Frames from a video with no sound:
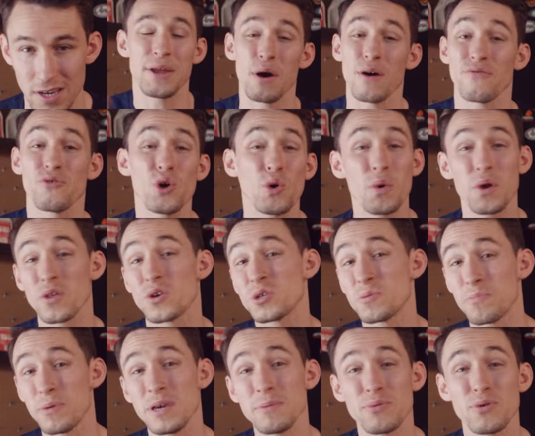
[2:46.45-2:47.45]
Now, if you're one of
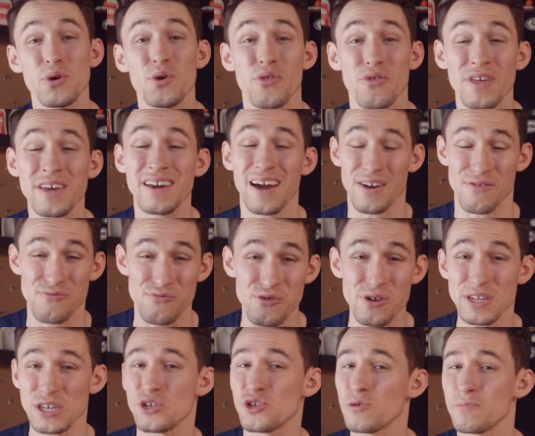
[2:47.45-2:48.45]
those people who think I
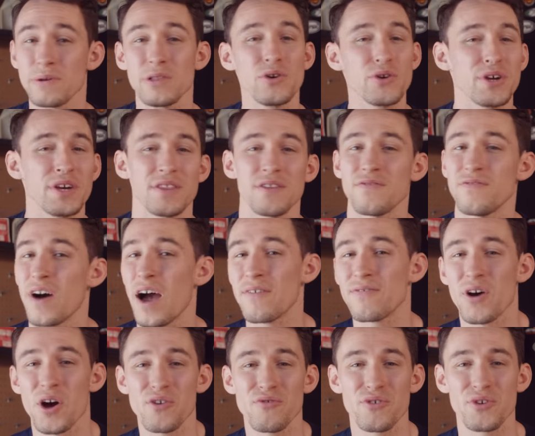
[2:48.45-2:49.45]
really should be looking at the
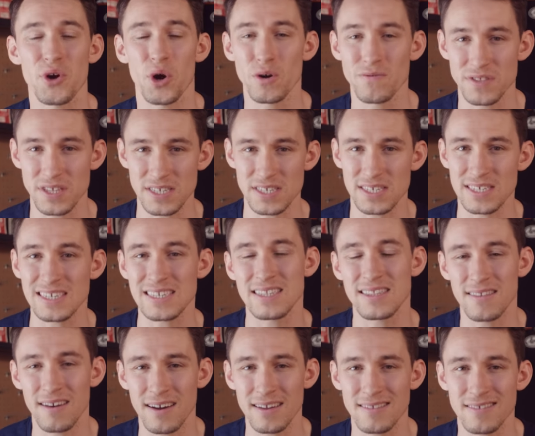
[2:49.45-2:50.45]
500 over the
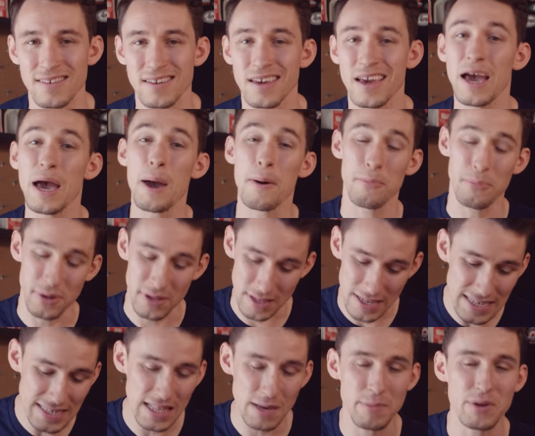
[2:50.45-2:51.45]
690,
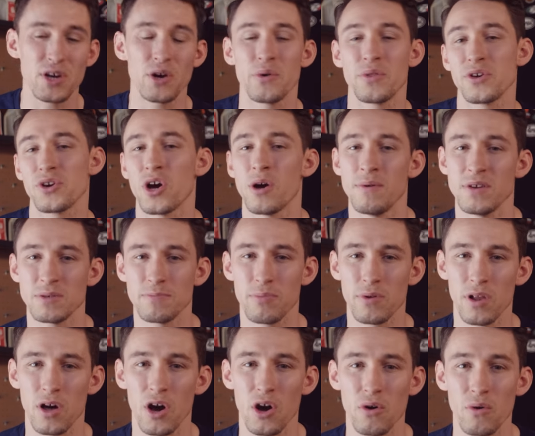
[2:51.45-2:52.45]
please let me know in the comments
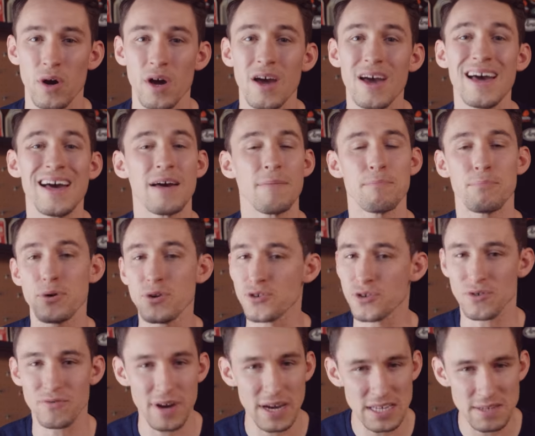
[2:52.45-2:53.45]
below. Put
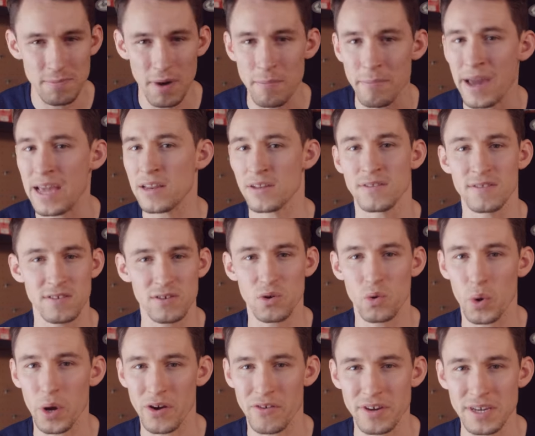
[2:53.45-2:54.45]
to rest my maintenance
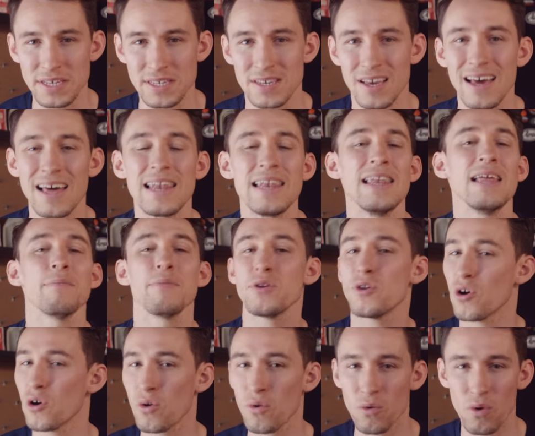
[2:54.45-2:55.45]
queries. Let me
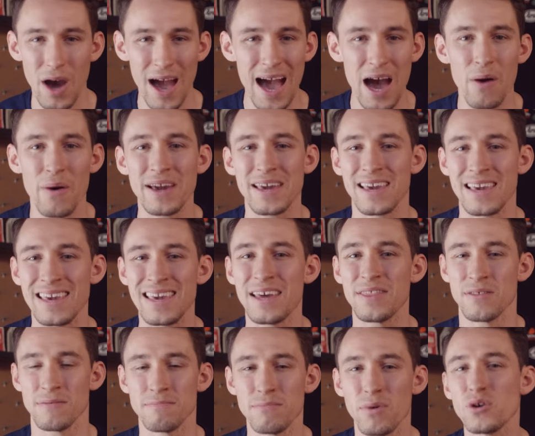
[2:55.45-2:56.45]
know how I can
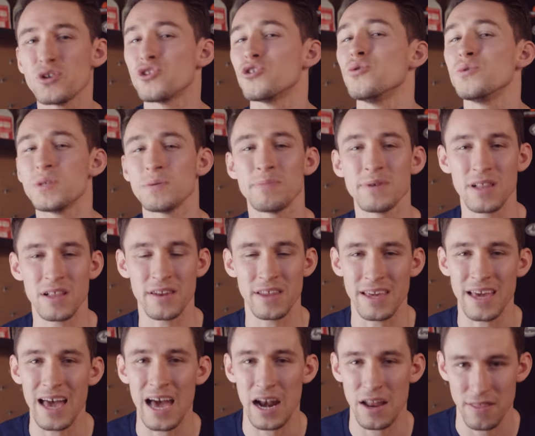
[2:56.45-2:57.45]
get the most
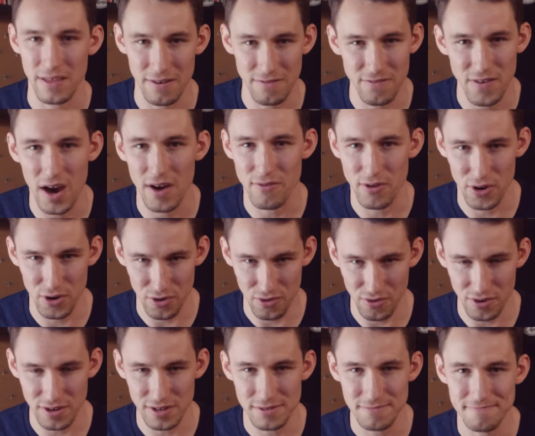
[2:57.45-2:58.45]
usability out of that
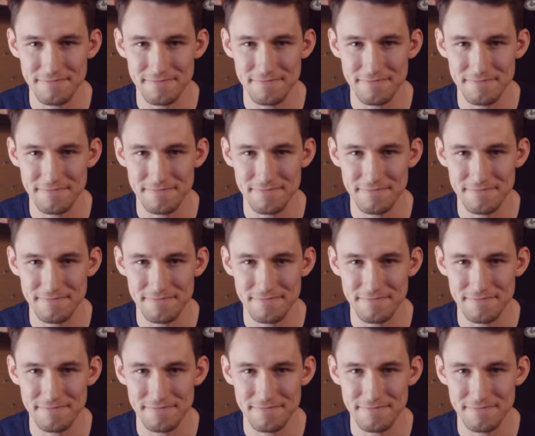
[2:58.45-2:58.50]
500.